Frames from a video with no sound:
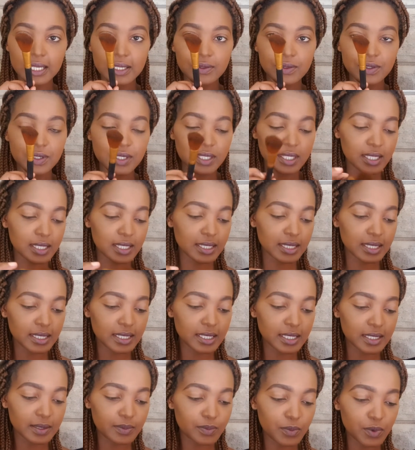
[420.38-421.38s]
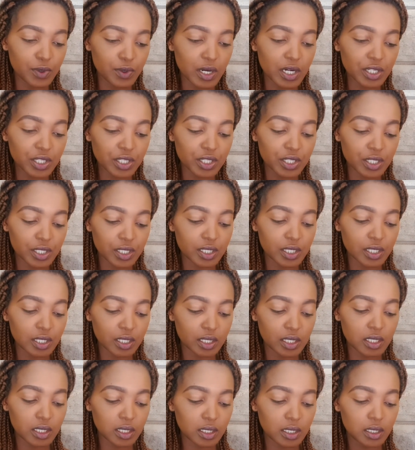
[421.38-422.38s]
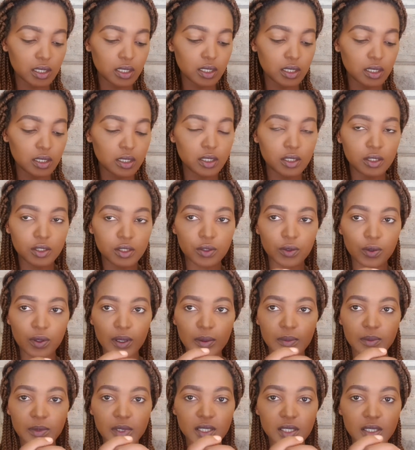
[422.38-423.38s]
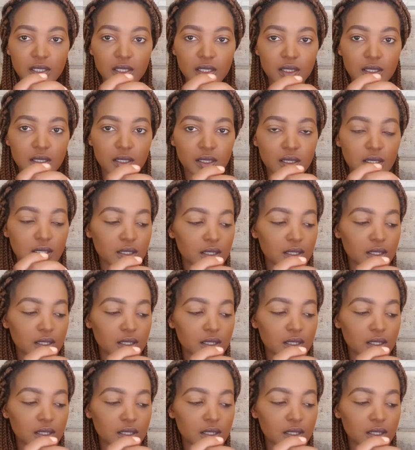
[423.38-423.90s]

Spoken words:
using this brush. So I'm just